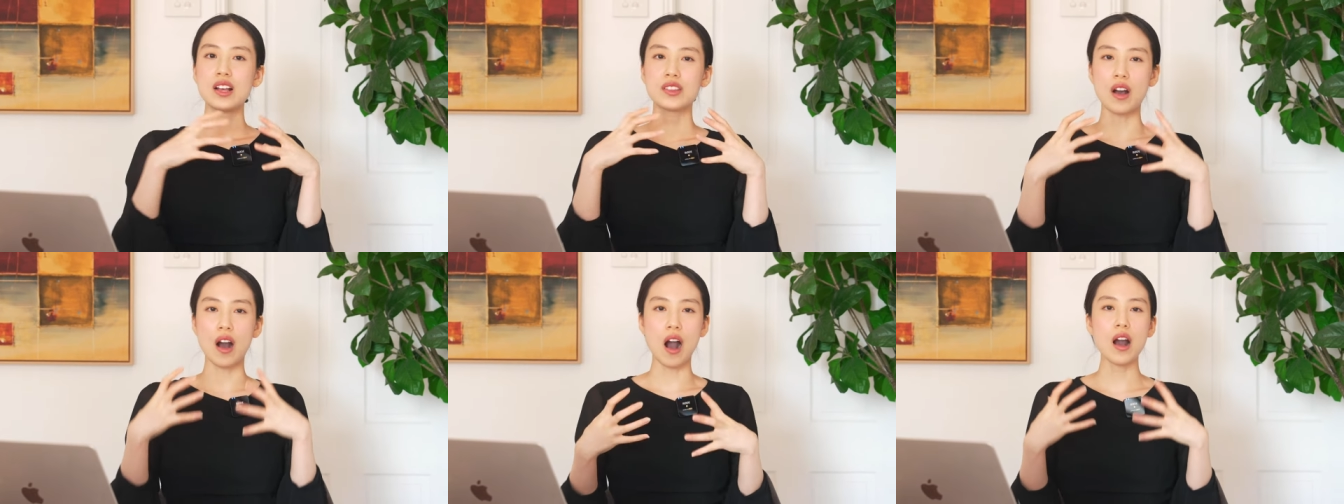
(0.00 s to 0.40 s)

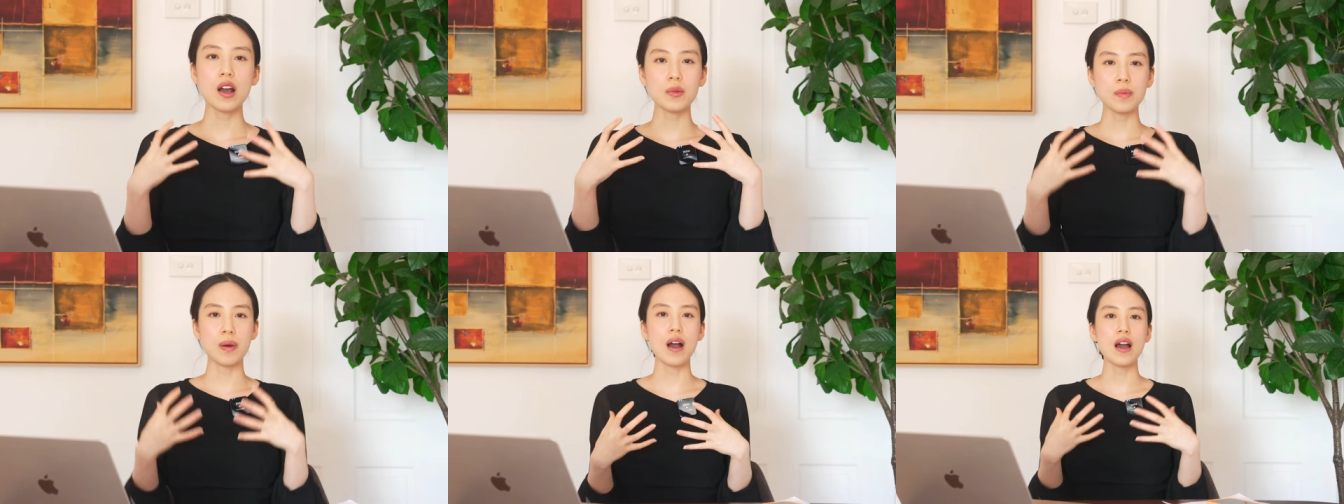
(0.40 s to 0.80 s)
The
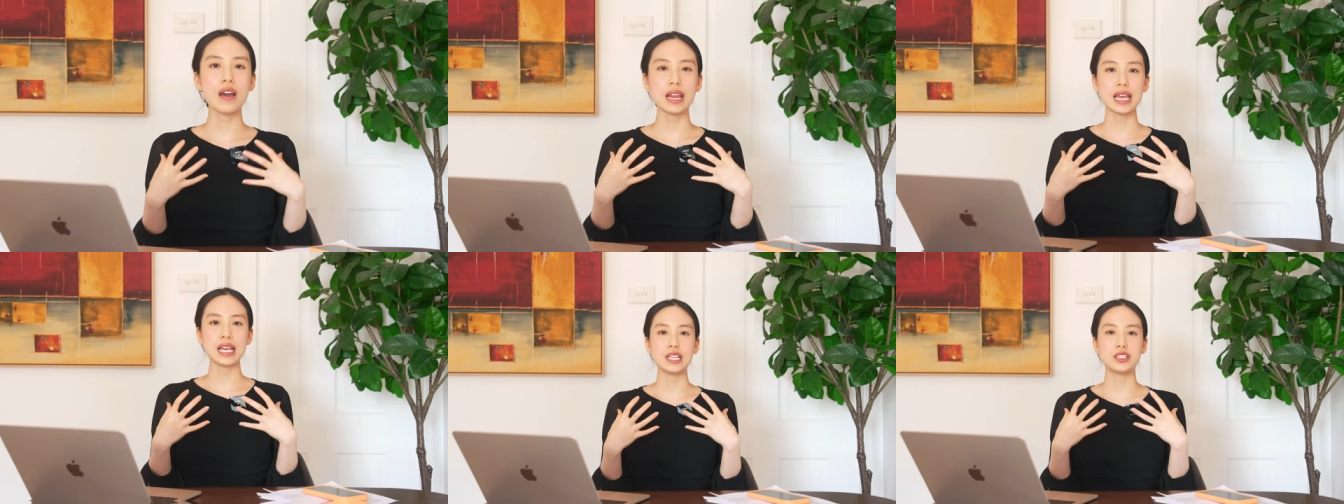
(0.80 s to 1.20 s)
hard
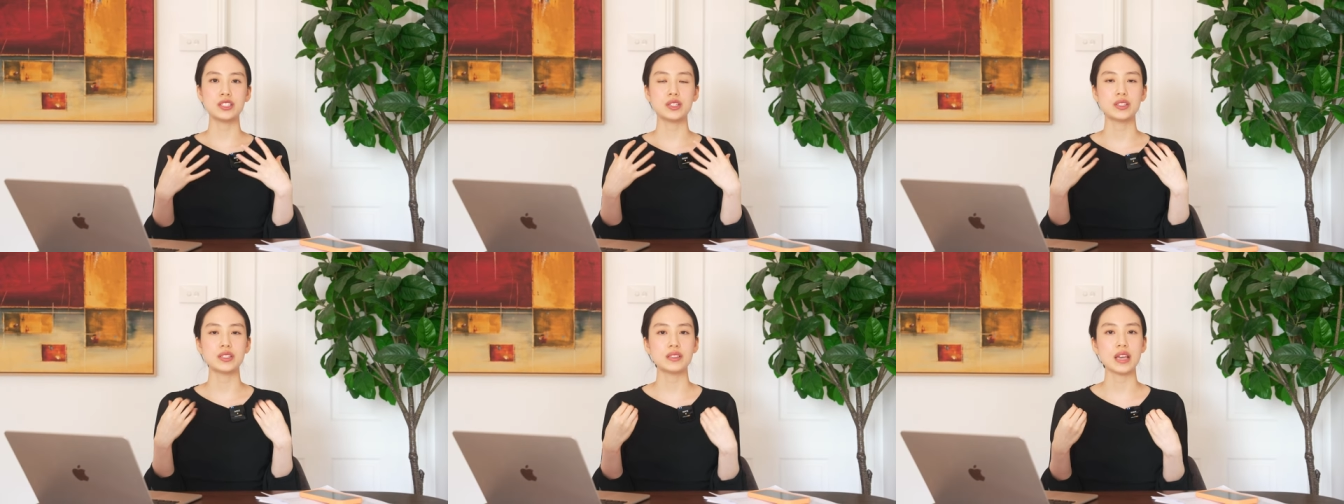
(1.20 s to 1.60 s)
part is
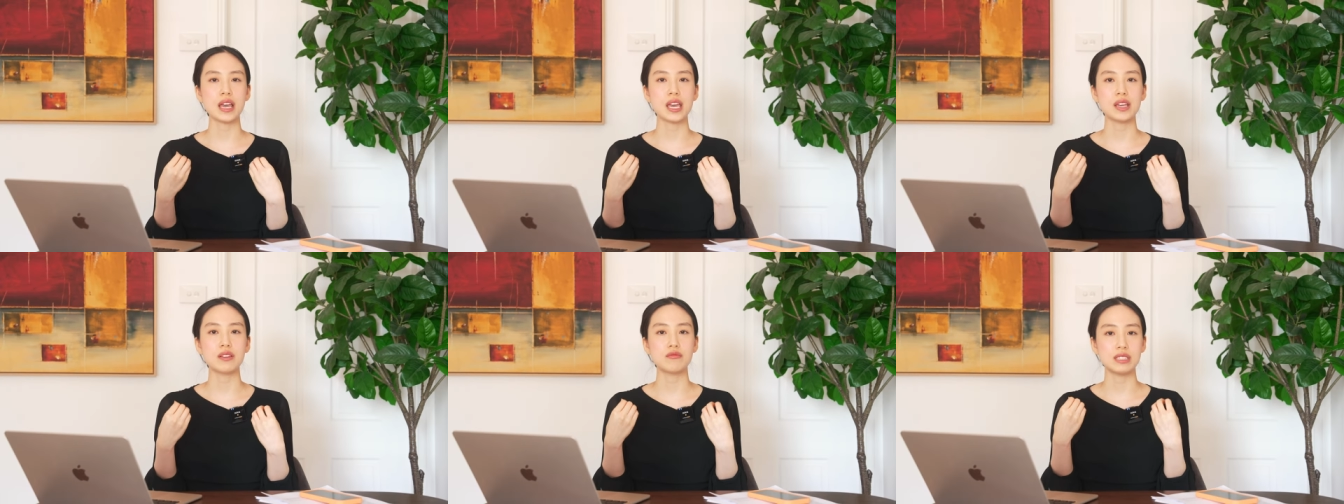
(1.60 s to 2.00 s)
to
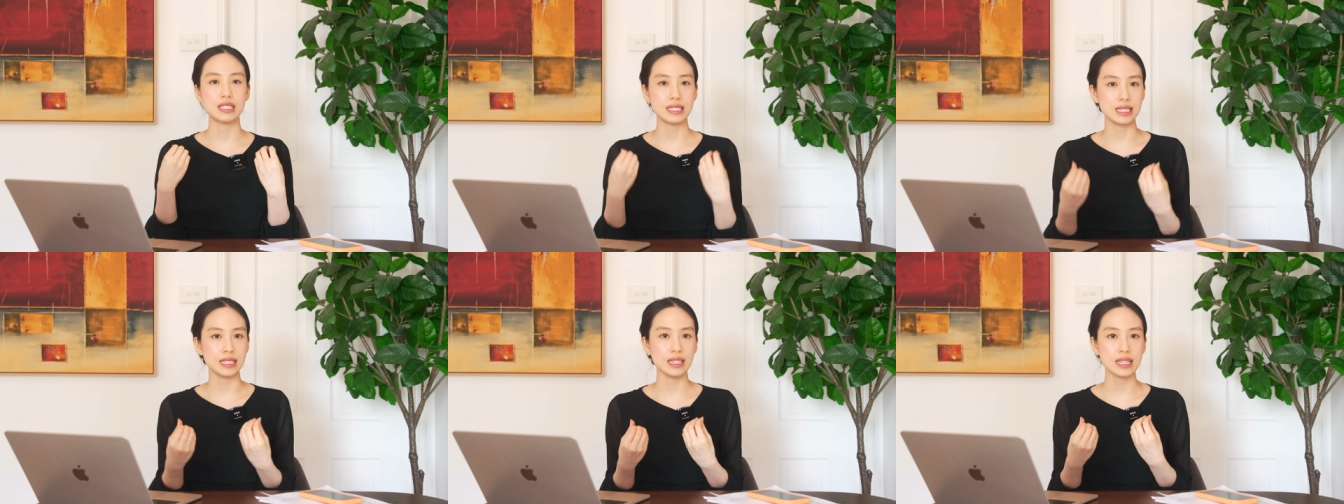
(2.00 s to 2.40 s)
stay
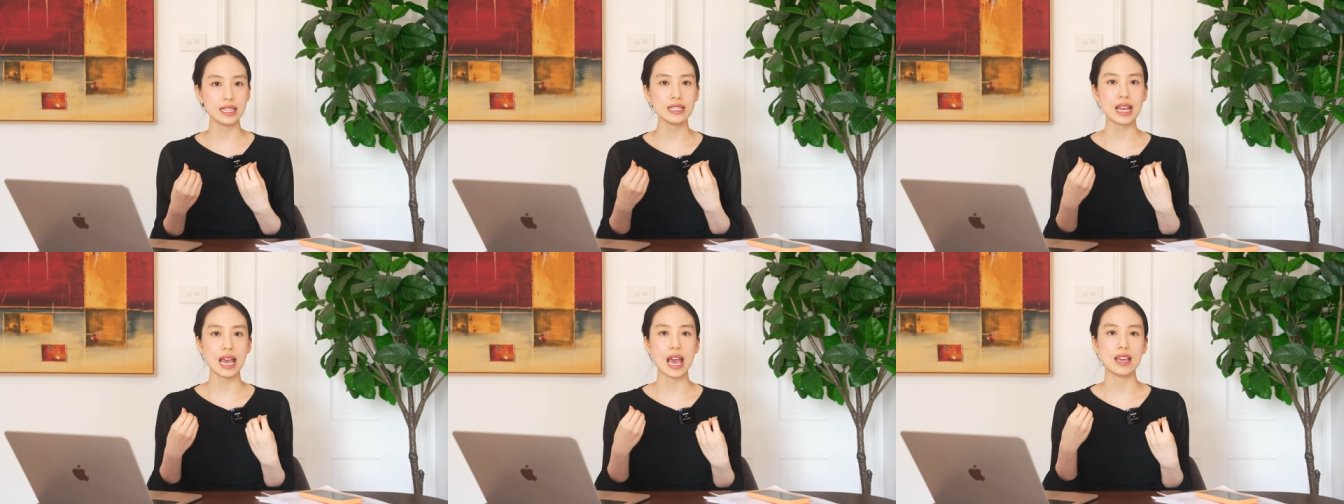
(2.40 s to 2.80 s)

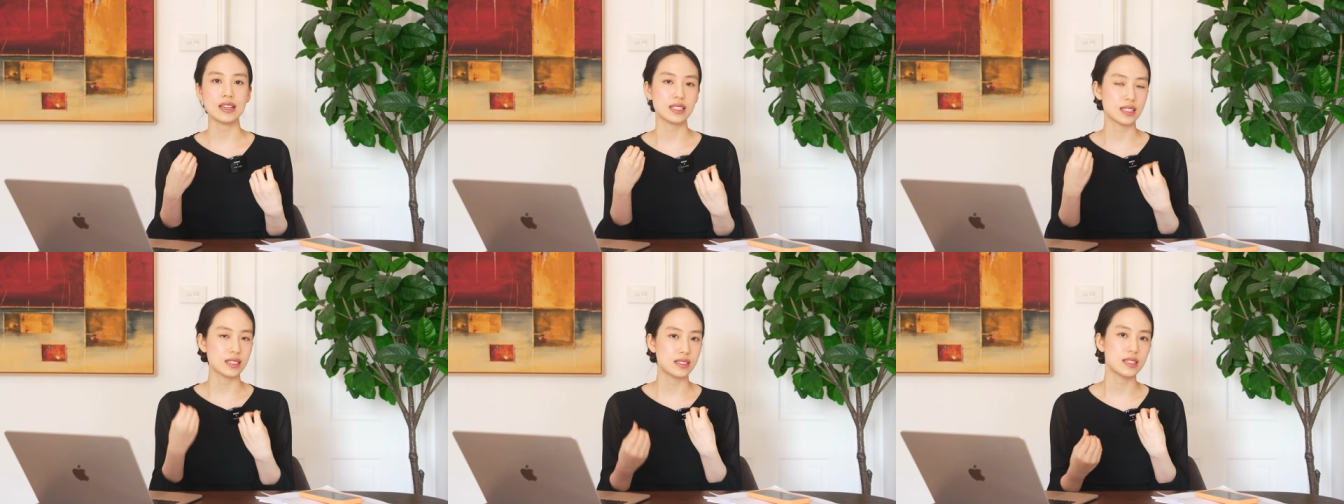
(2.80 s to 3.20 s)
resilient
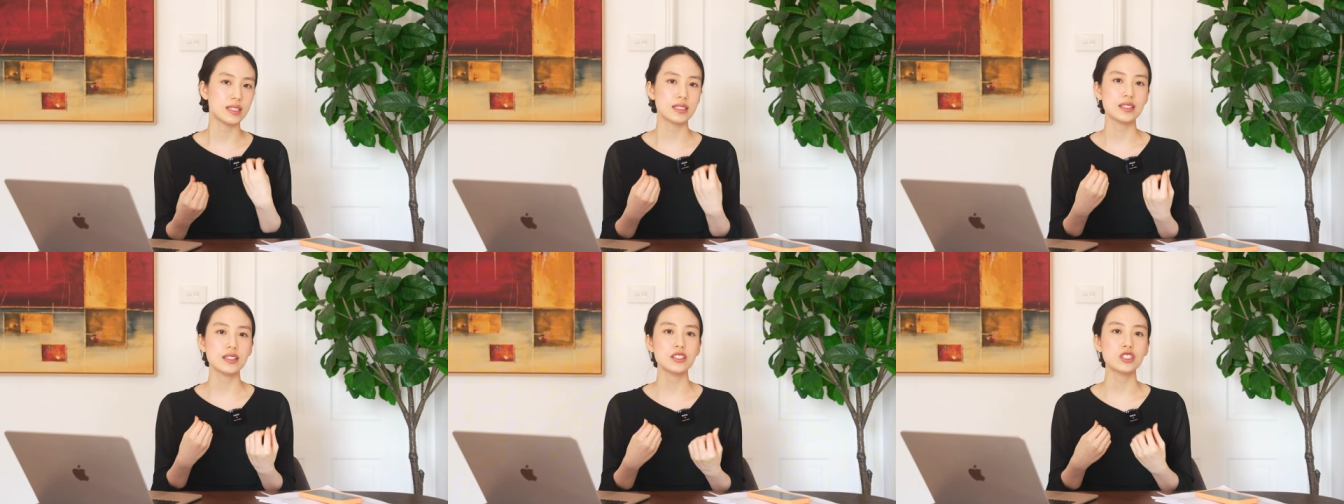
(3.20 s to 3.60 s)
and
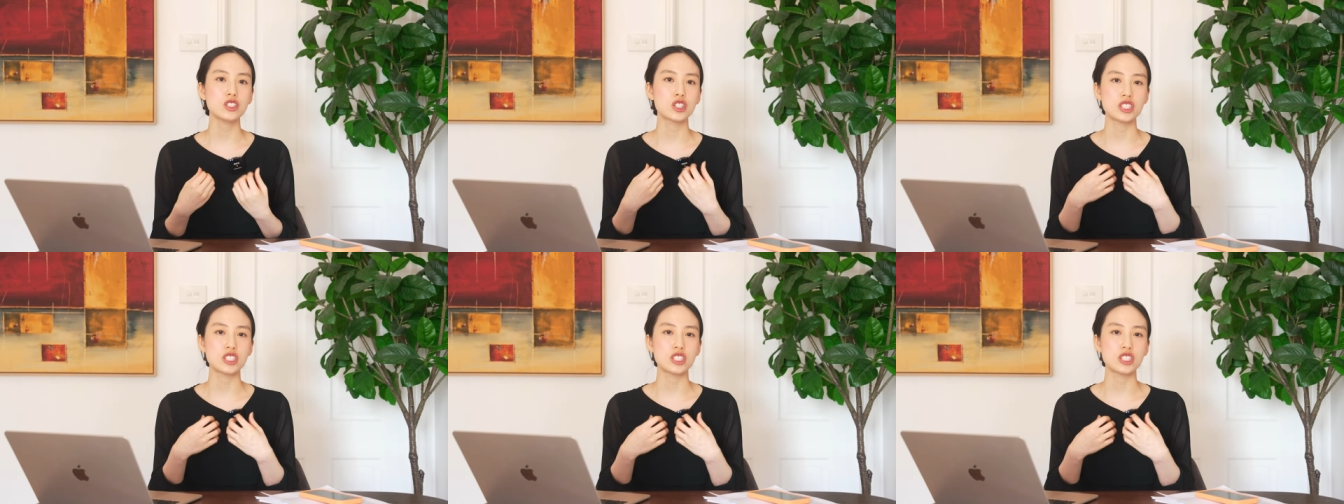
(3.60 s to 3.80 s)
consistent,